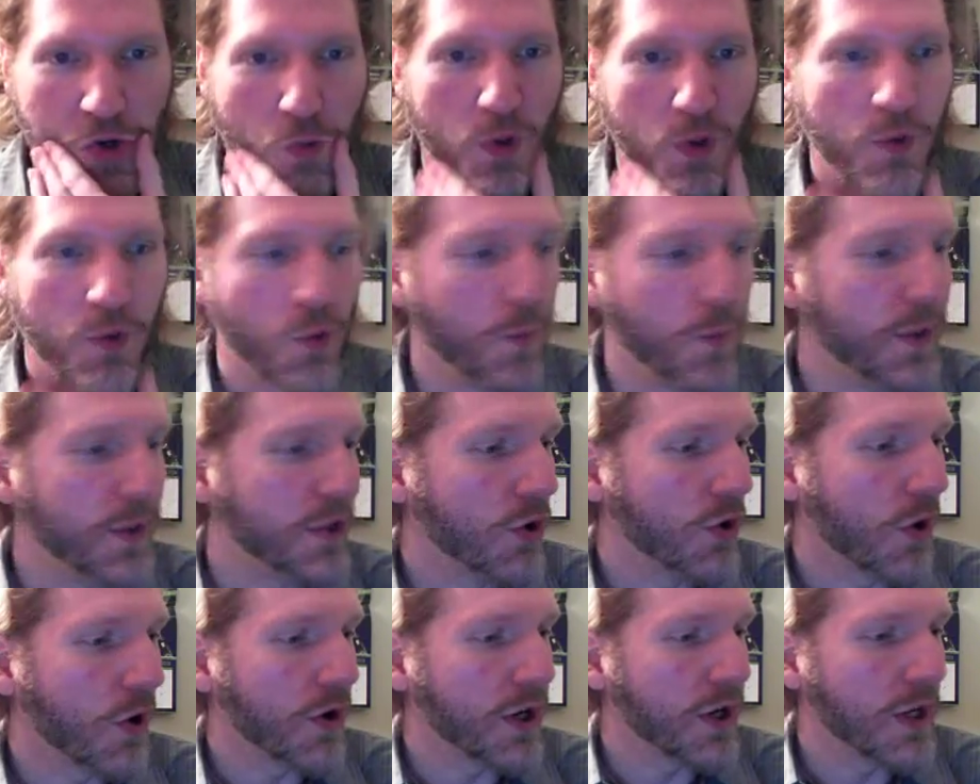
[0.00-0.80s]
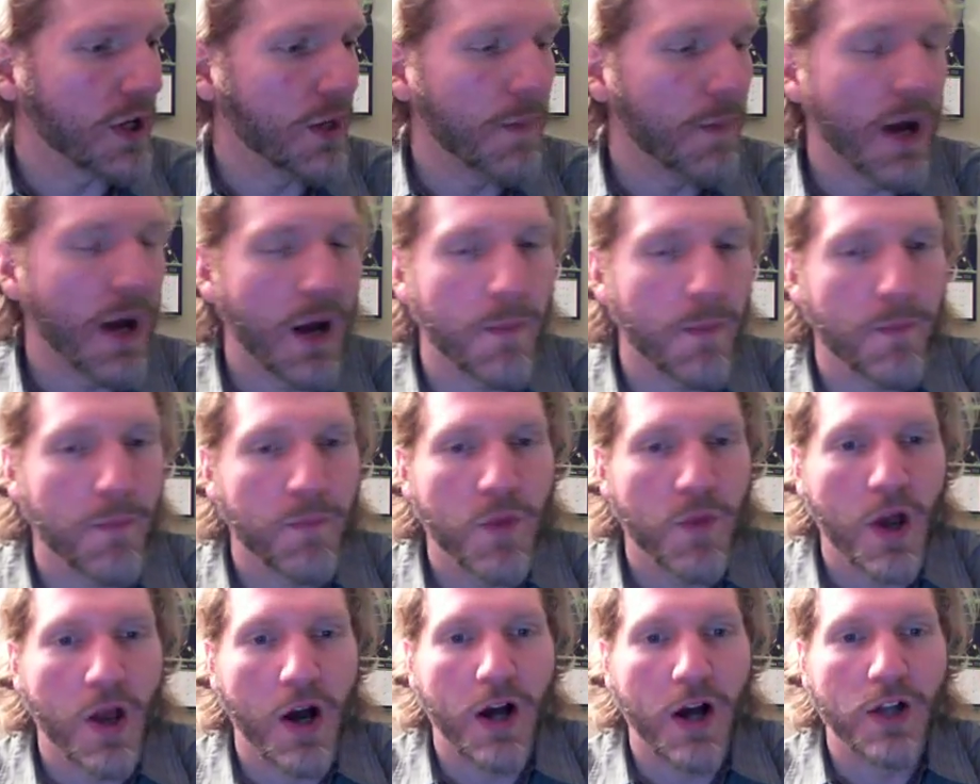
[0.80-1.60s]
We will be talking about
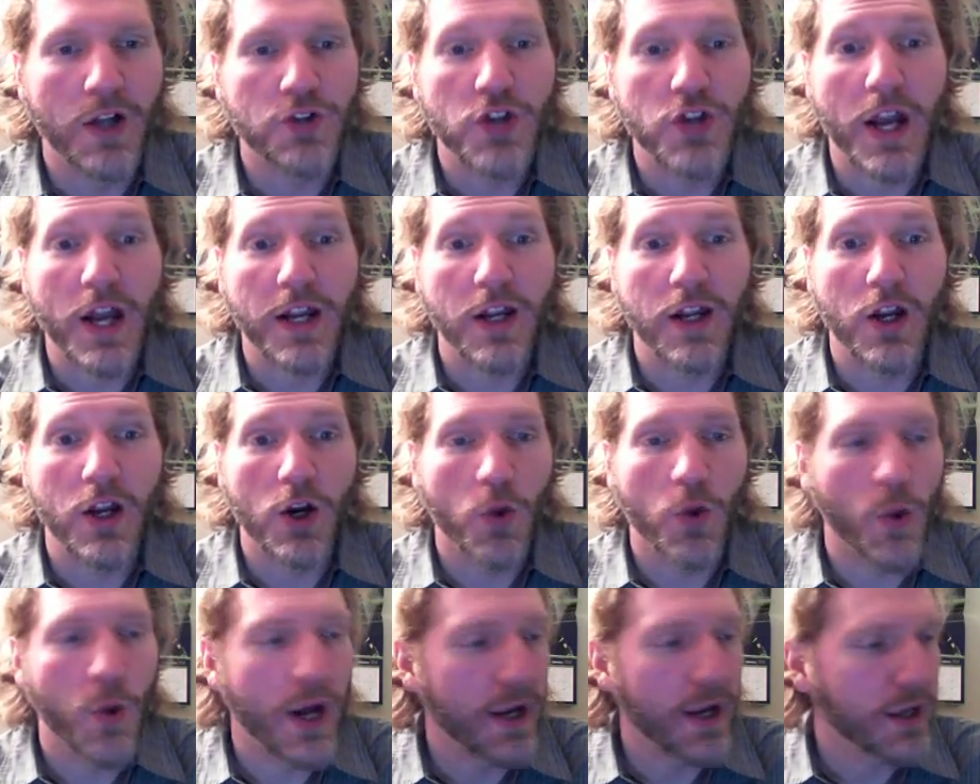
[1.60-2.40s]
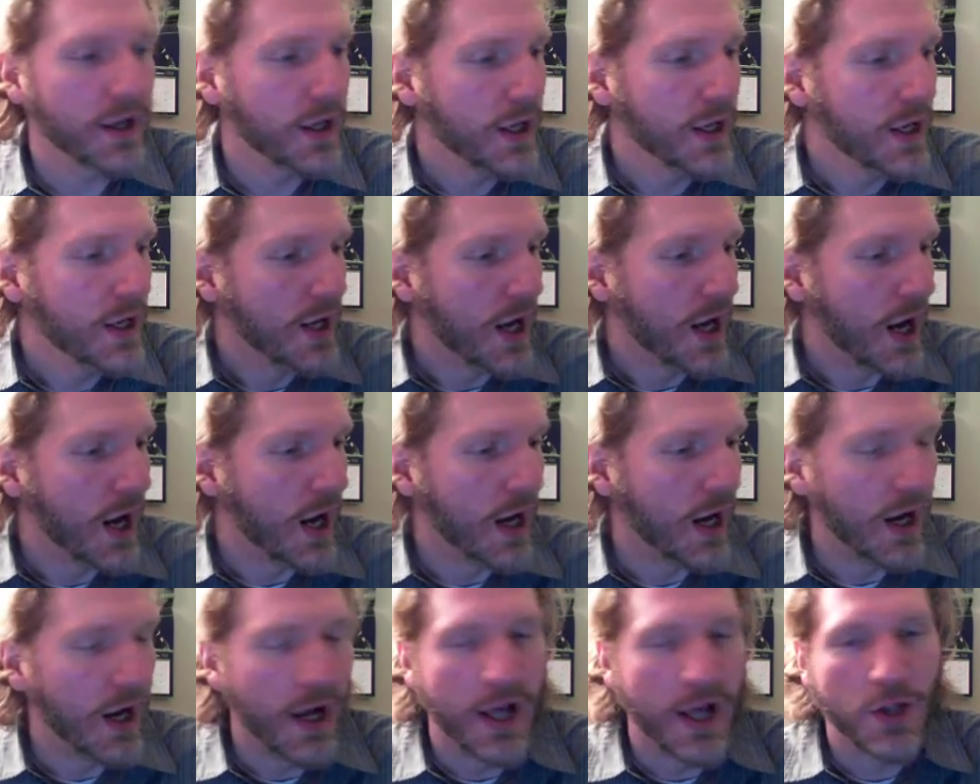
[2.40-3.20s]
Jack Kerouac
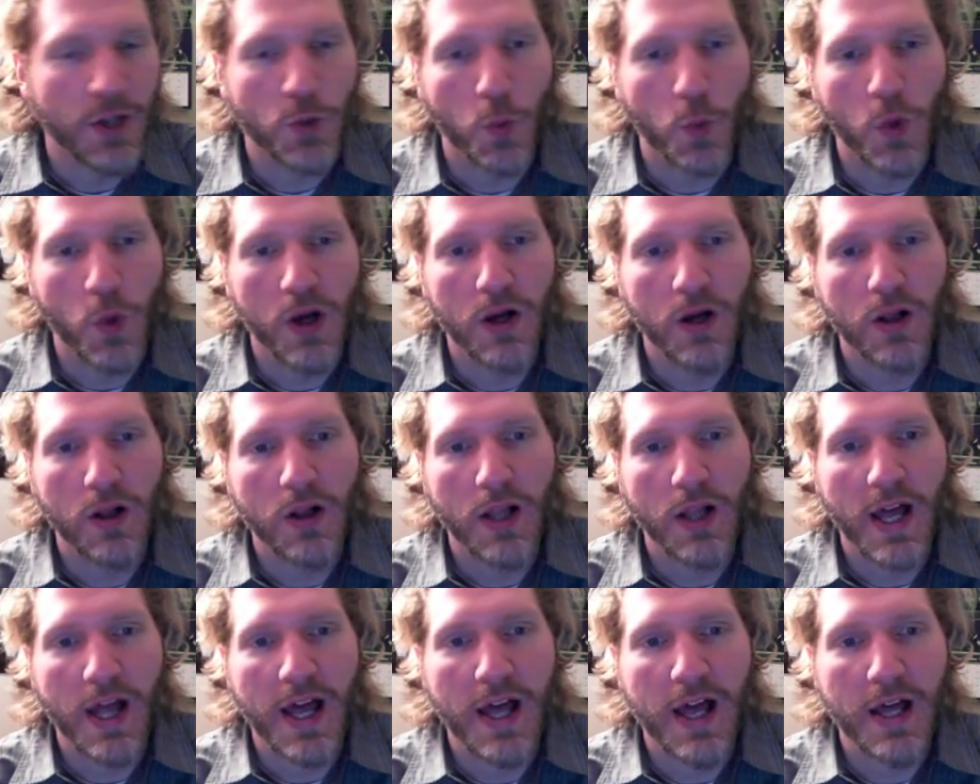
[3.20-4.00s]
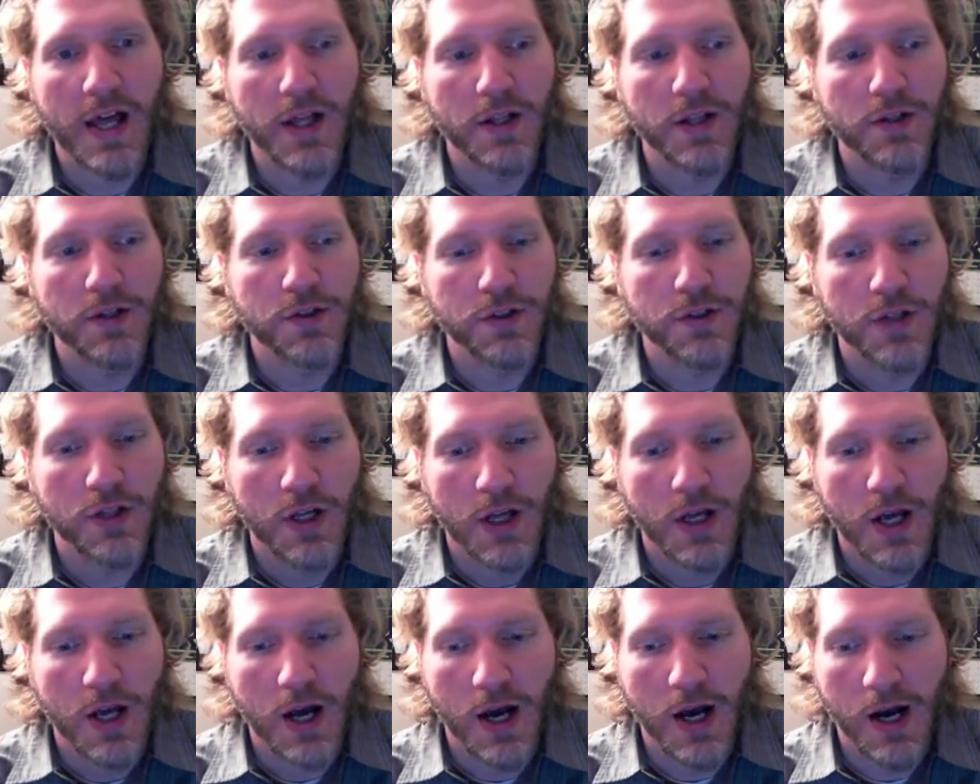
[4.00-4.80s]
as well as
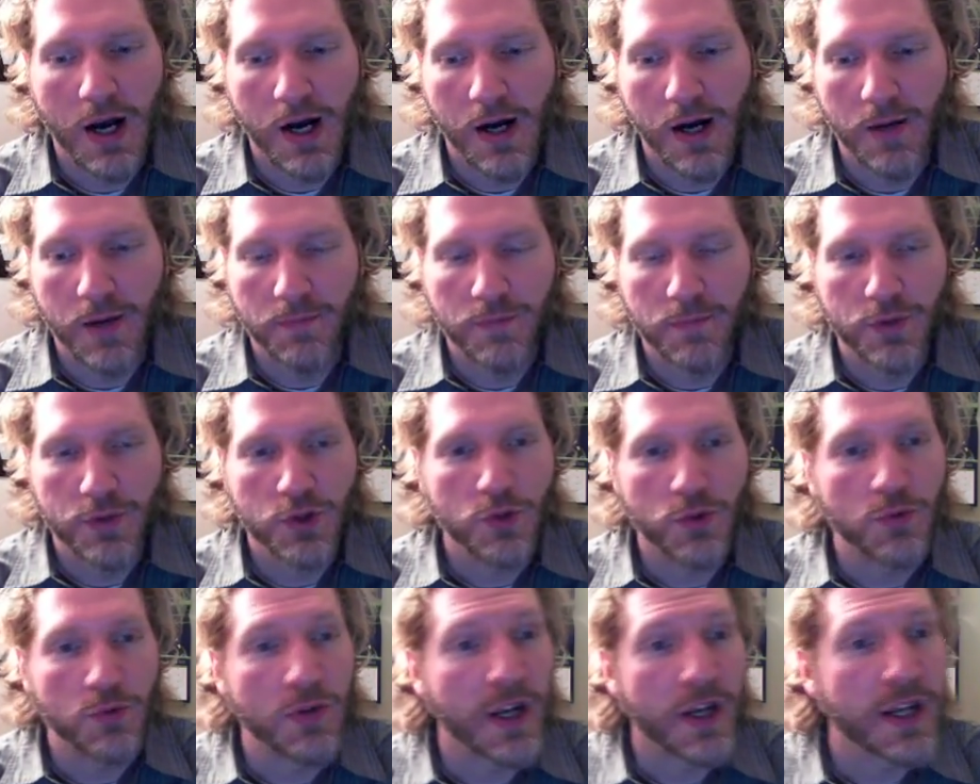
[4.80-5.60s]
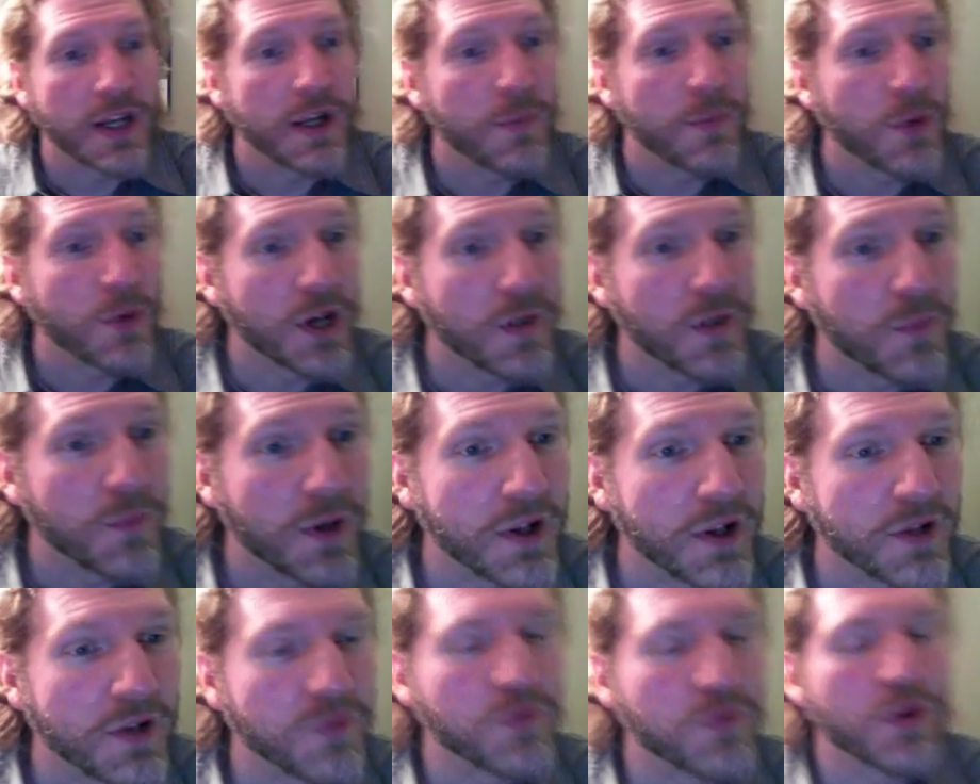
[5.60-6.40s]
I can't bring up
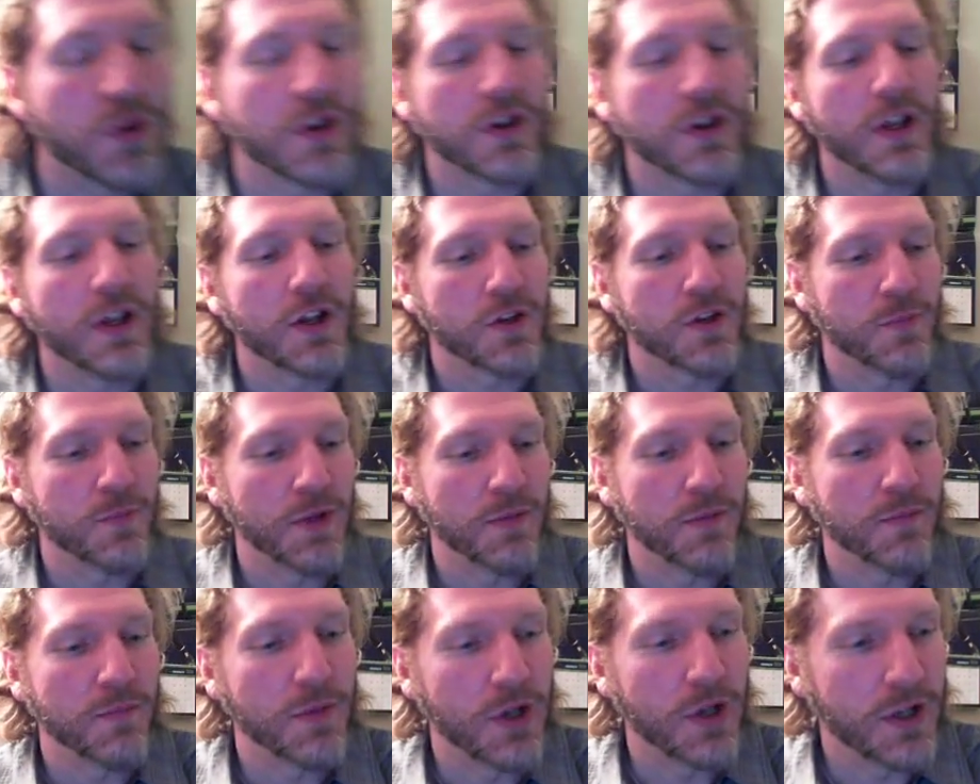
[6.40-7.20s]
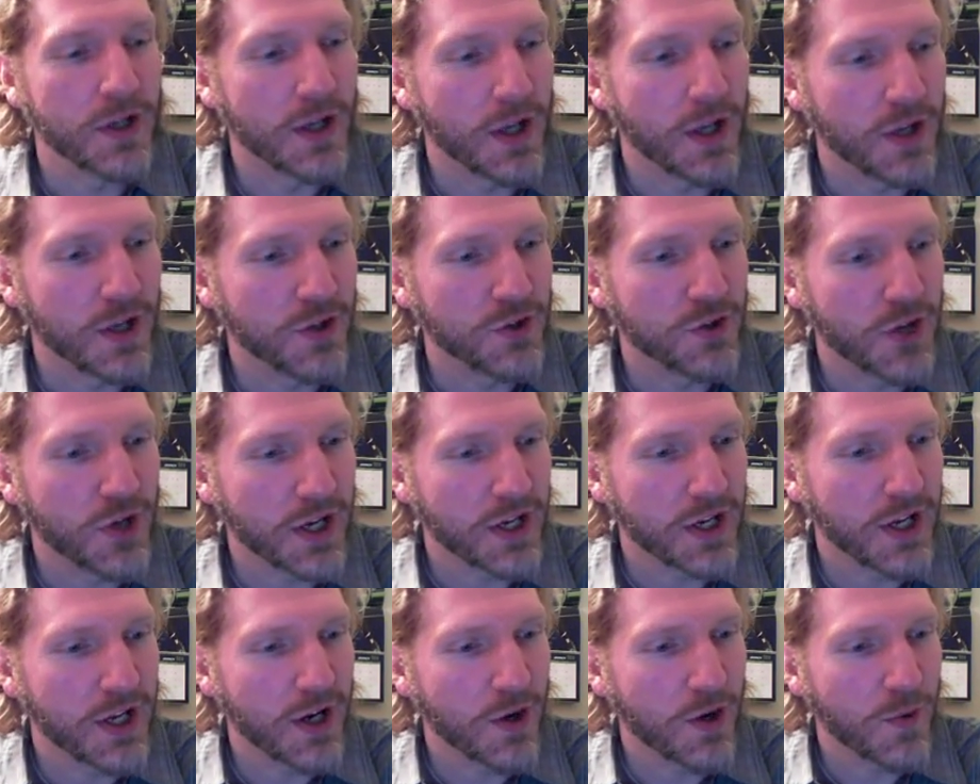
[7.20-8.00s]
my announcement, but
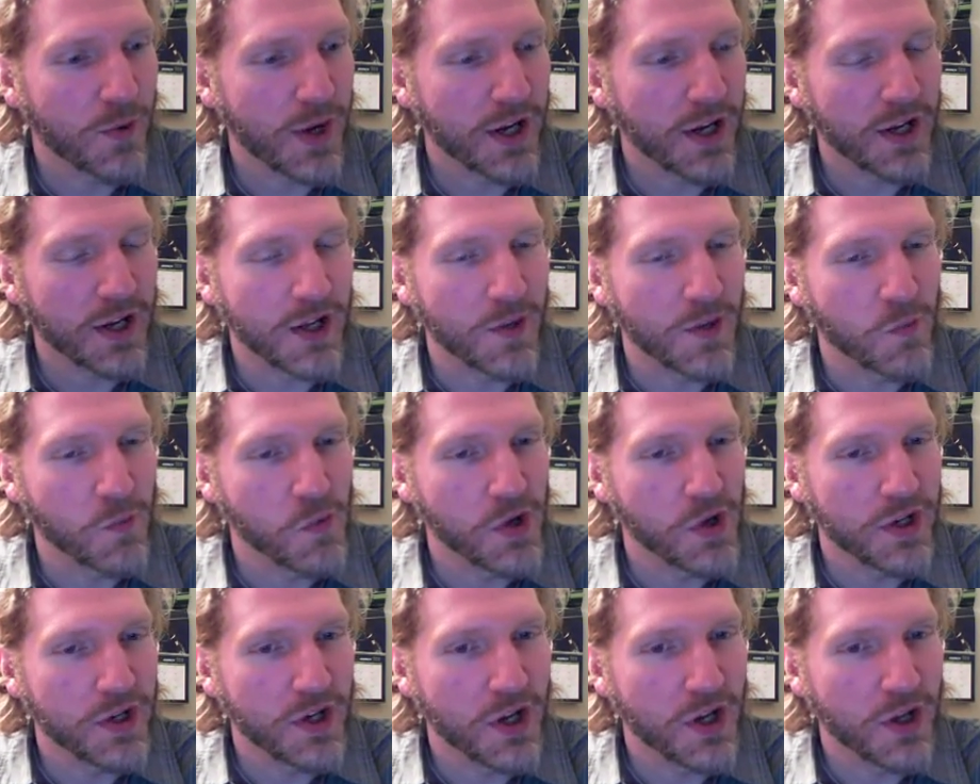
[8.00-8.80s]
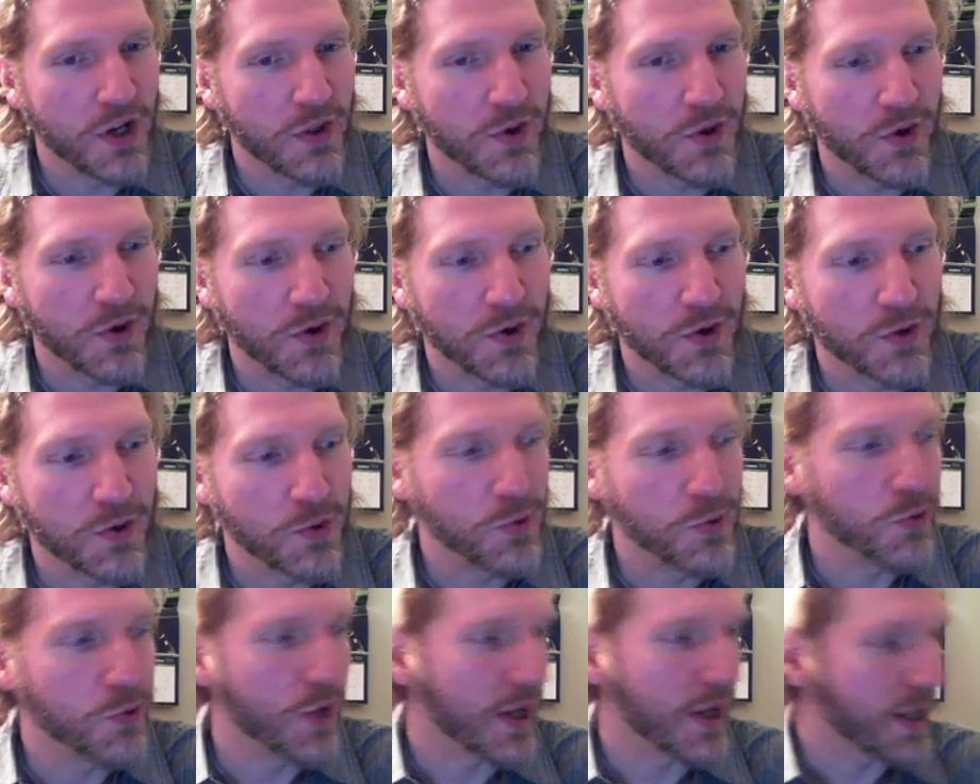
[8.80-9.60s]
Jack Kerouac and one other
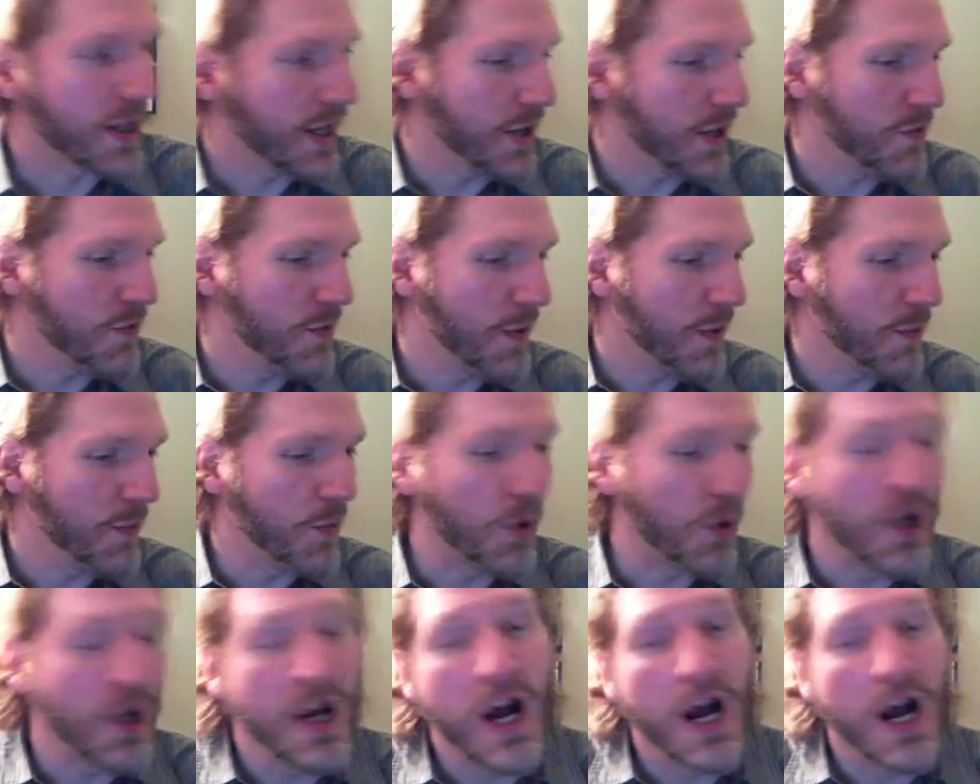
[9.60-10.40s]
who I can't remember.